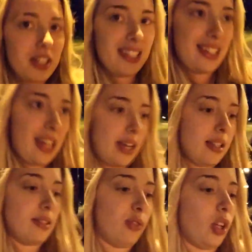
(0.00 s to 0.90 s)
put
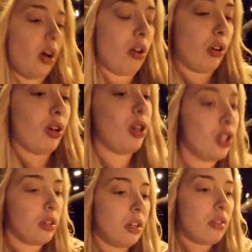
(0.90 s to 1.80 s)
today's
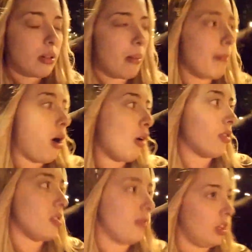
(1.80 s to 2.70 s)
vlog,
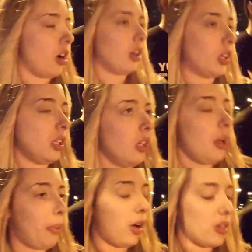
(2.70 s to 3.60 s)
tomorrow's vlog,
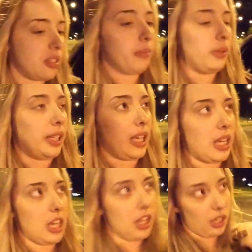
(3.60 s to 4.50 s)

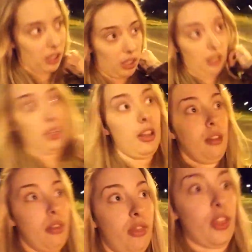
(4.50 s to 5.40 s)
possibly
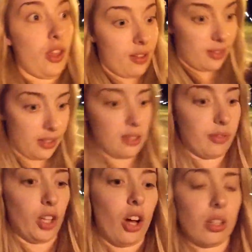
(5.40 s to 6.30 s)

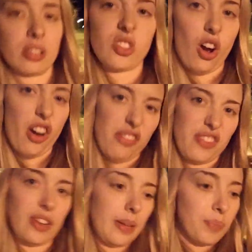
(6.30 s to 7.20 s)
Thursday's vlog
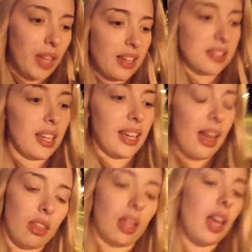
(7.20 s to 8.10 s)
sort of
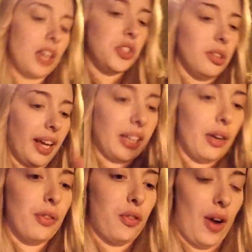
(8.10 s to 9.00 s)
together and
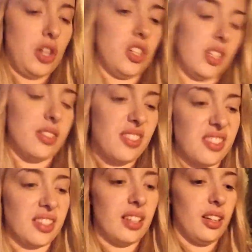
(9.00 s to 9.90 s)
do like a
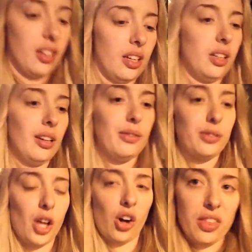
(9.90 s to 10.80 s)
freshers
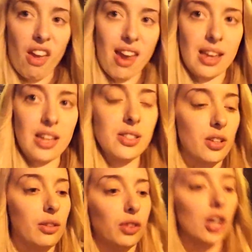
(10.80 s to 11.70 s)
vlog
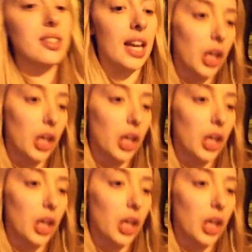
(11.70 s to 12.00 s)
thing. So the